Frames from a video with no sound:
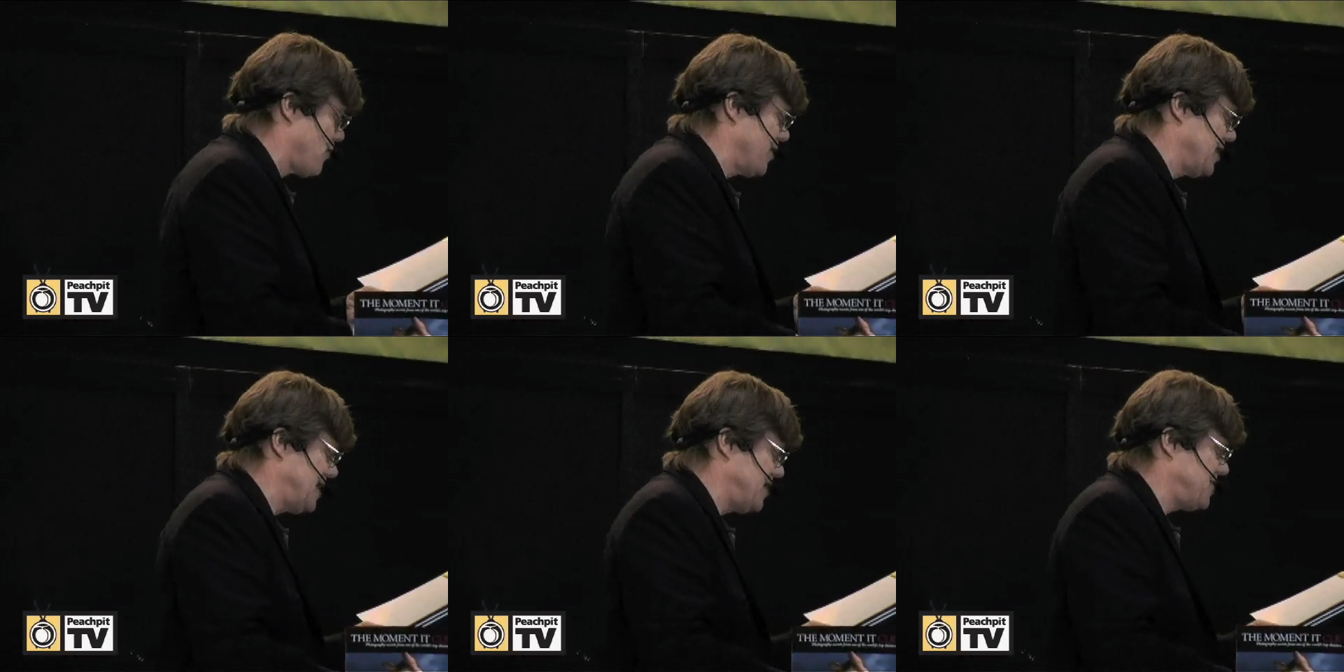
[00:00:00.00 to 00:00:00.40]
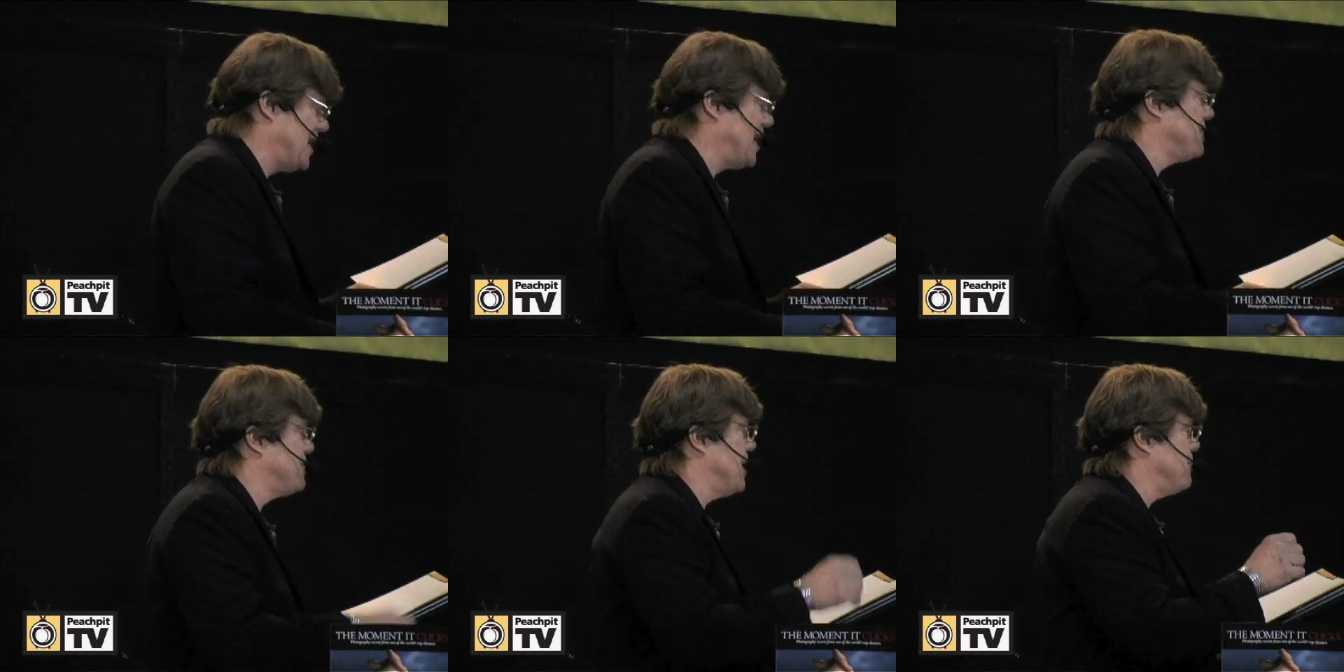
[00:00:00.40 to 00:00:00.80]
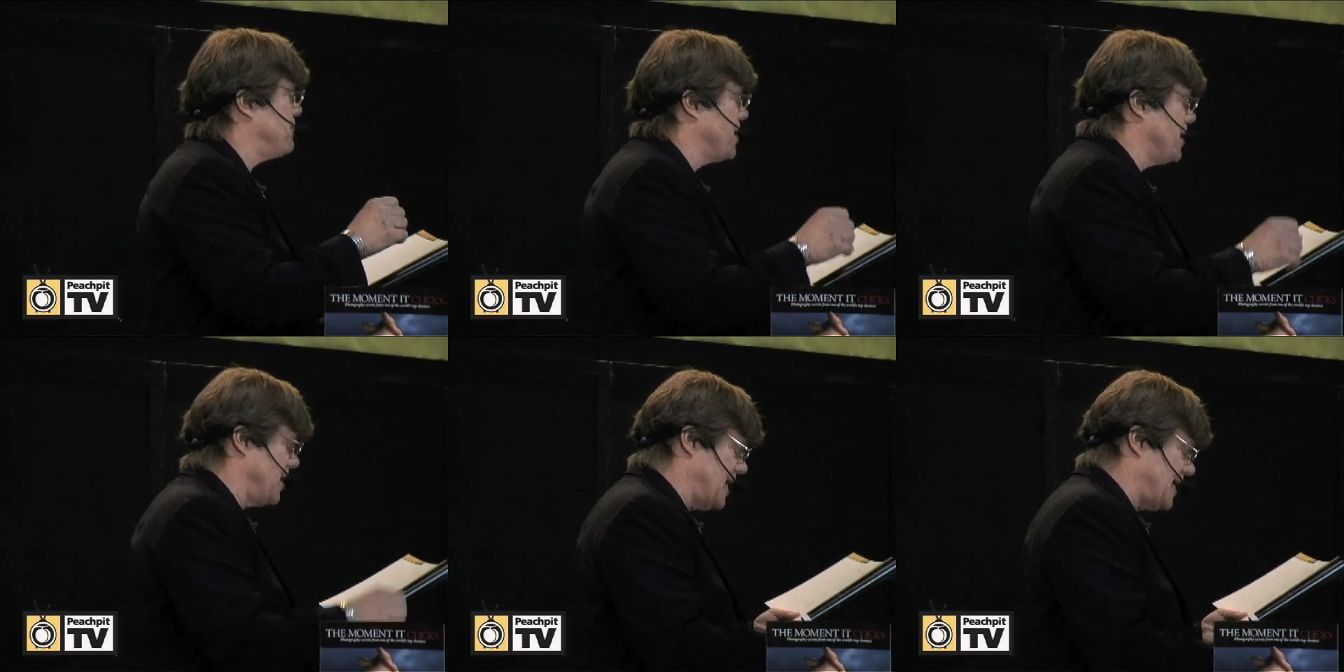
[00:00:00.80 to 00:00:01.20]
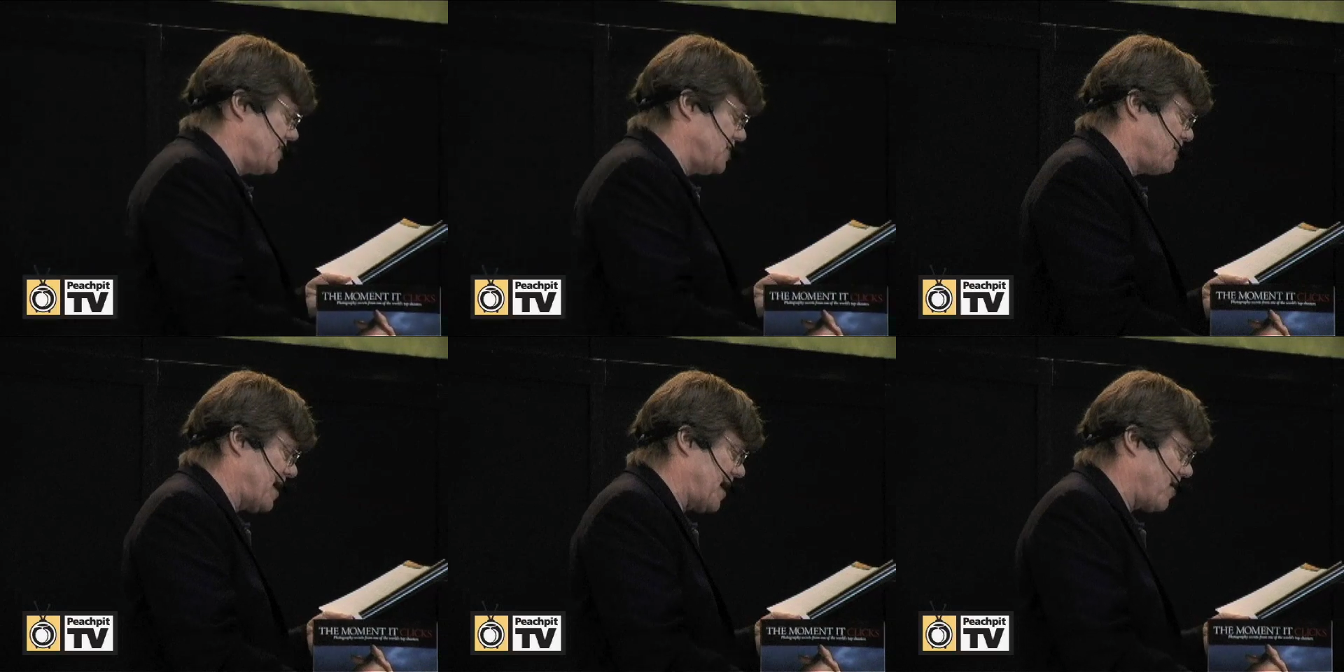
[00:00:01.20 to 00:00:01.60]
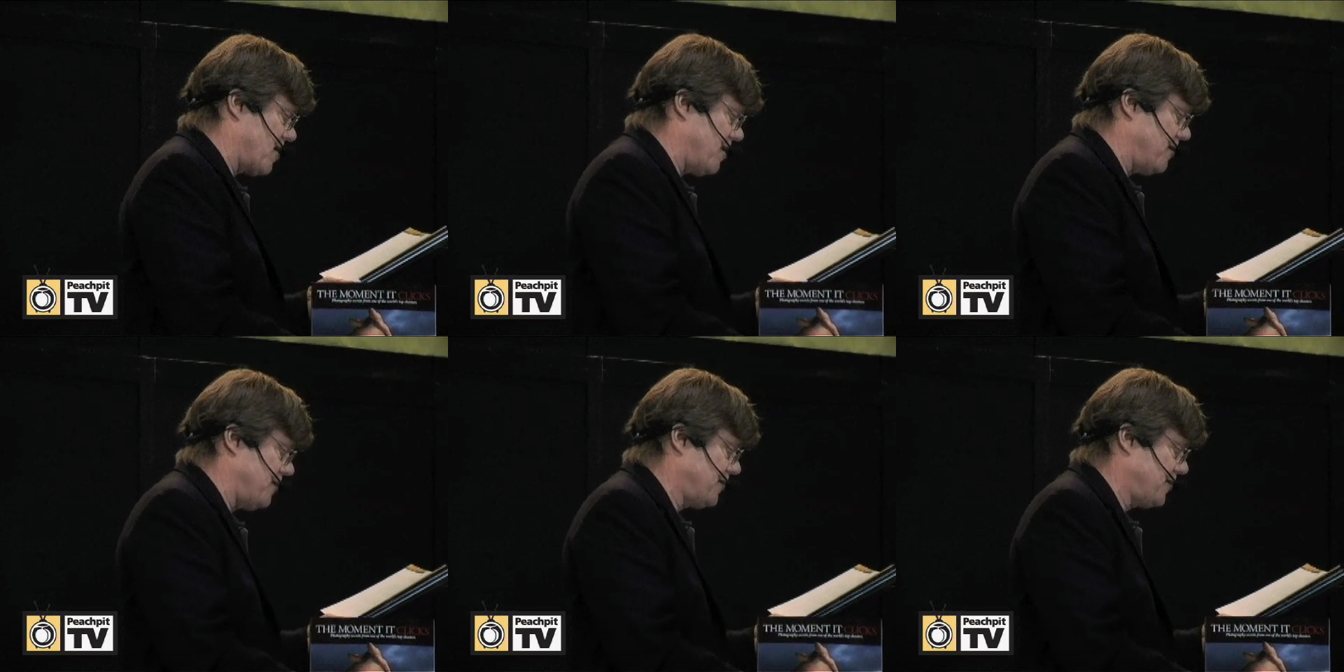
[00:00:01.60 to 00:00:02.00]
release he had taped to the lens
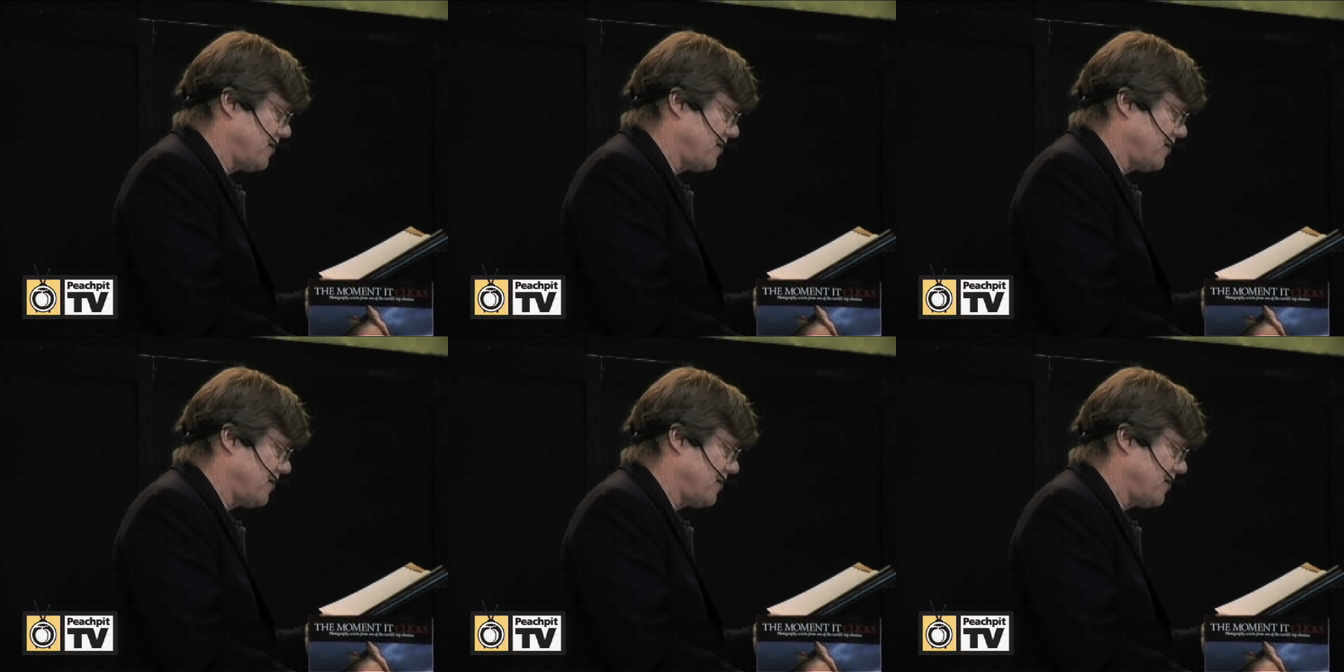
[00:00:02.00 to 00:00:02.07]
barrel.